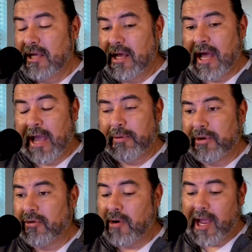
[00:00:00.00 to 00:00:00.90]
I
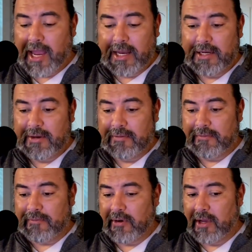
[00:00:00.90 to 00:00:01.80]
would grind
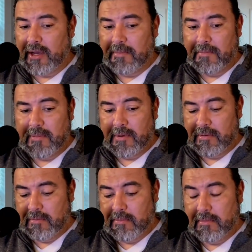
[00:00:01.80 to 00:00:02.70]
from
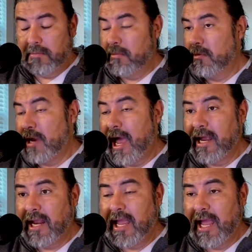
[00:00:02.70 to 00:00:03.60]

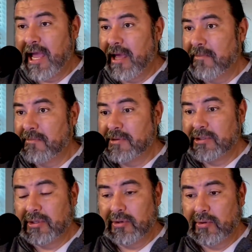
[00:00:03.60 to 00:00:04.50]
9 a.m.
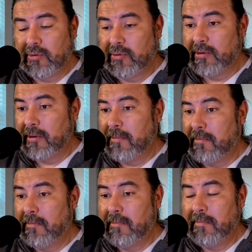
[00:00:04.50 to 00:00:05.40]
to
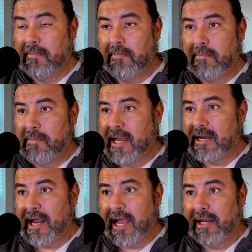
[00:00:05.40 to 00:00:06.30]

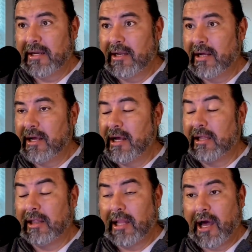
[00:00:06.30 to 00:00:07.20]
midnight a
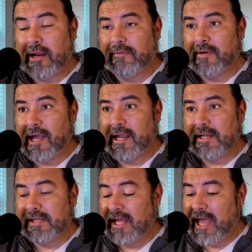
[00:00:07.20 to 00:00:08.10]
lot of
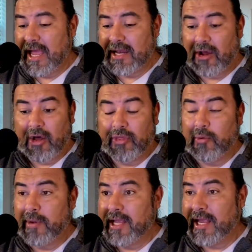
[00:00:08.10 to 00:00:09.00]
nights, and on the
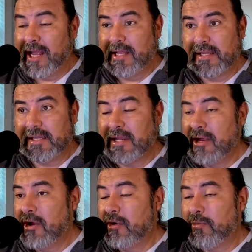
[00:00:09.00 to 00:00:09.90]
weekends,
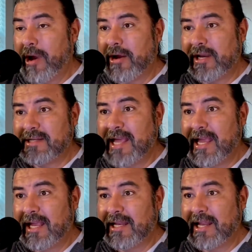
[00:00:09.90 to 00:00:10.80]
rarely
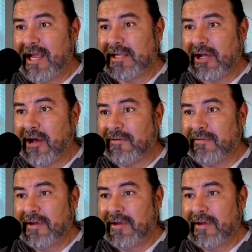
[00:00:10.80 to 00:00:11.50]
taking days off,